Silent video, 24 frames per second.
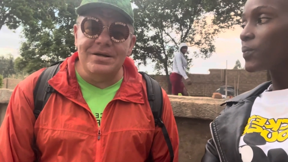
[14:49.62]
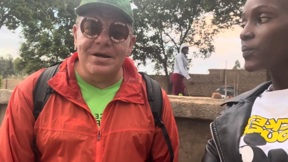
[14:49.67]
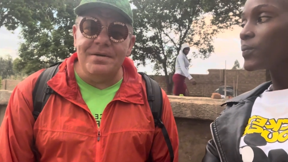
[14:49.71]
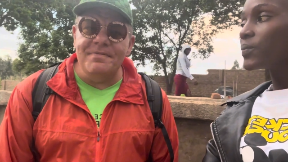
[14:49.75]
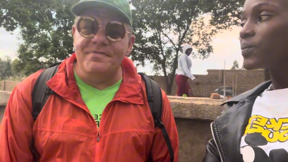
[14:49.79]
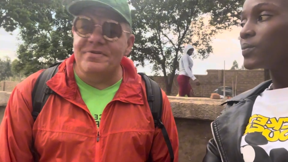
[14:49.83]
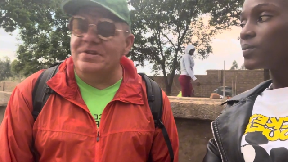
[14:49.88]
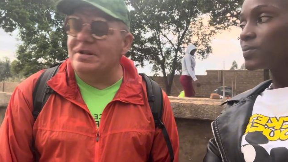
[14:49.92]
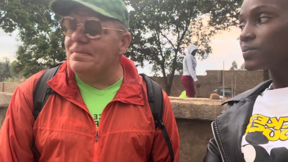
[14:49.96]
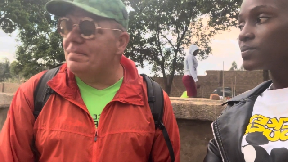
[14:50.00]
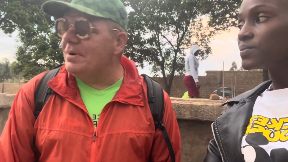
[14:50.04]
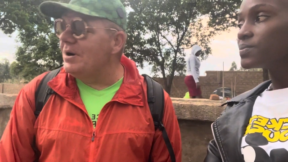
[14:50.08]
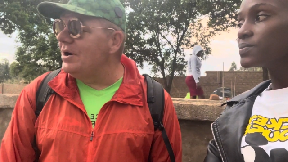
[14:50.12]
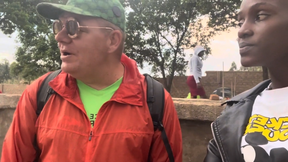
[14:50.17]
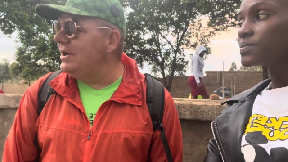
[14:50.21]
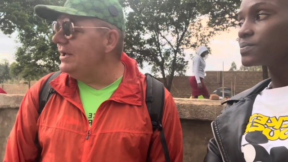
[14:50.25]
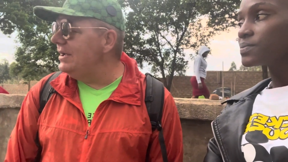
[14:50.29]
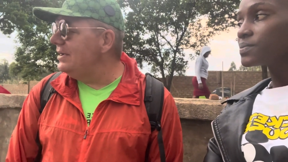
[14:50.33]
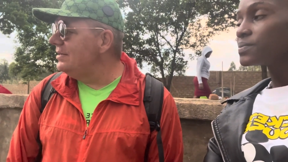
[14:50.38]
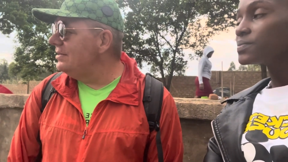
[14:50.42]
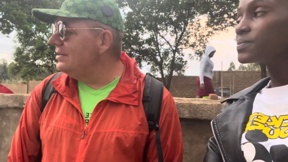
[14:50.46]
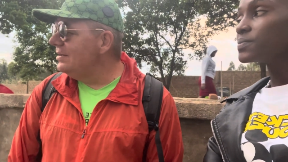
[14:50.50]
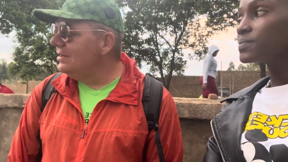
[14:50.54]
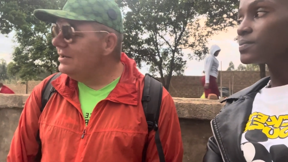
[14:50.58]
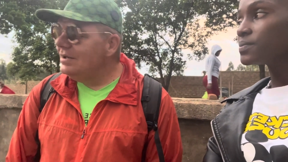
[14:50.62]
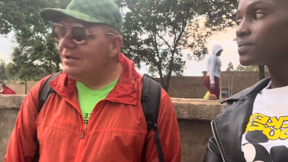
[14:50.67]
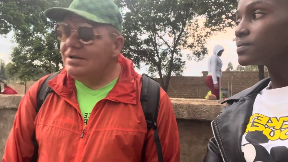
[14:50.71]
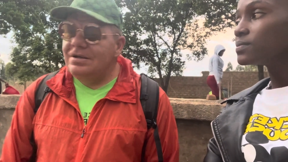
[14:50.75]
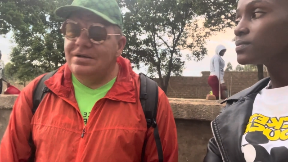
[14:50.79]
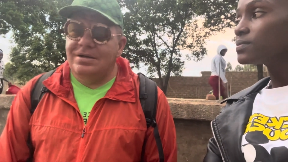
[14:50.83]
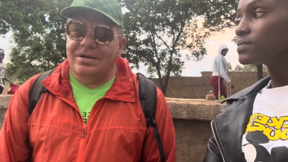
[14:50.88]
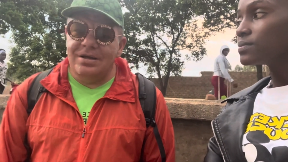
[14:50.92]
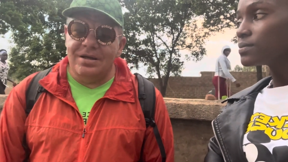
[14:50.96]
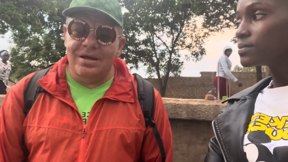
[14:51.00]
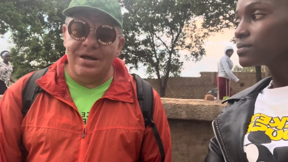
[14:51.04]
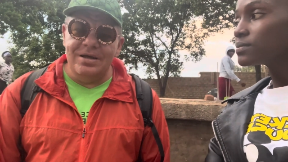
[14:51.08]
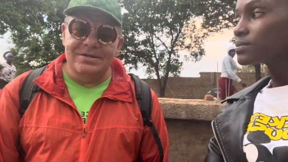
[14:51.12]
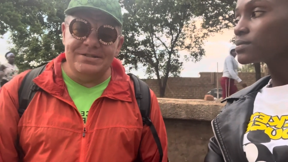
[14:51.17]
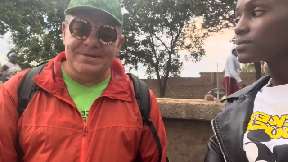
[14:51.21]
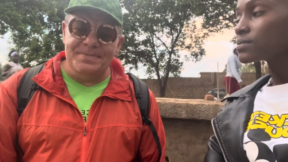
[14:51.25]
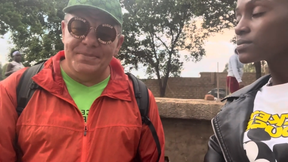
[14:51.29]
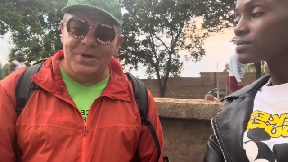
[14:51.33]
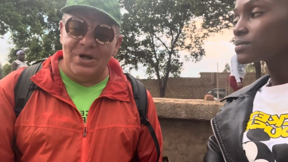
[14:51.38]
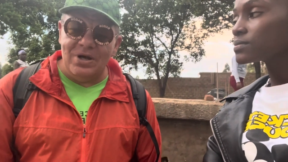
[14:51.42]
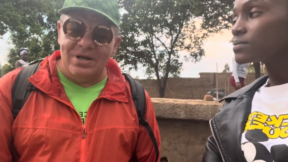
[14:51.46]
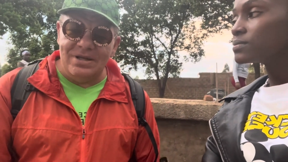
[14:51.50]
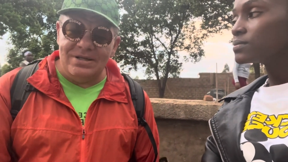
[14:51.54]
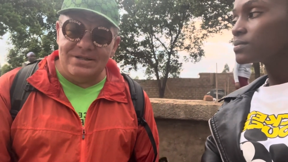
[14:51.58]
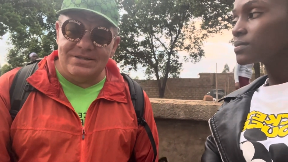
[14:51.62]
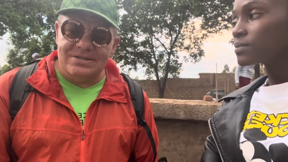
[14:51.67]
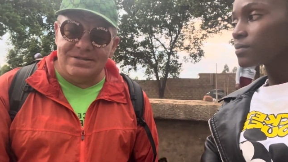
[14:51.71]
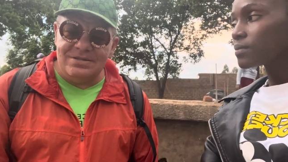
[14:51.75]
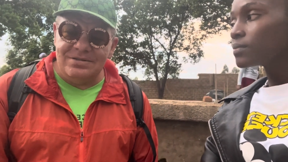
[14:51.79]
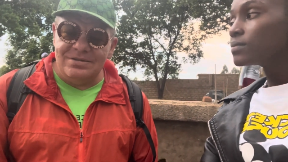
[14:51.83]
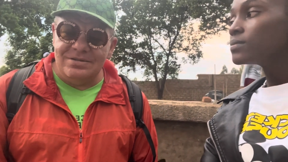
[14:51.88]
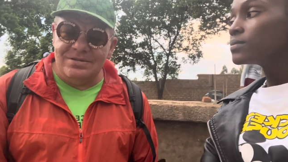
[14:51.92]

Speaker 1: come for the party, mm -hmm. uh, to be honest.